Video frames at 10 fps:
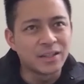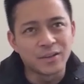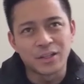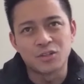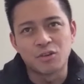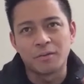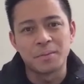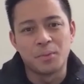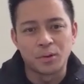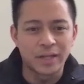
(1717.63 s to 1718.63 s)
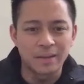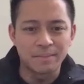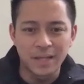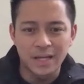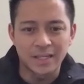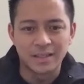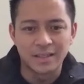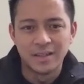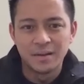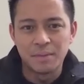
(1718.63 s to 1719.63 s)
They're in a drawing board, they plan
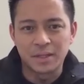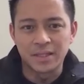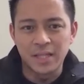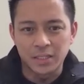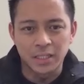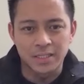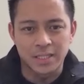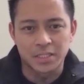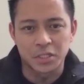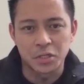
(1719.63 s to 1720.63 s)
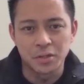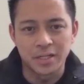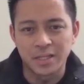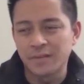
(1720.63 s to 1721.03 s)
but nothing is executed.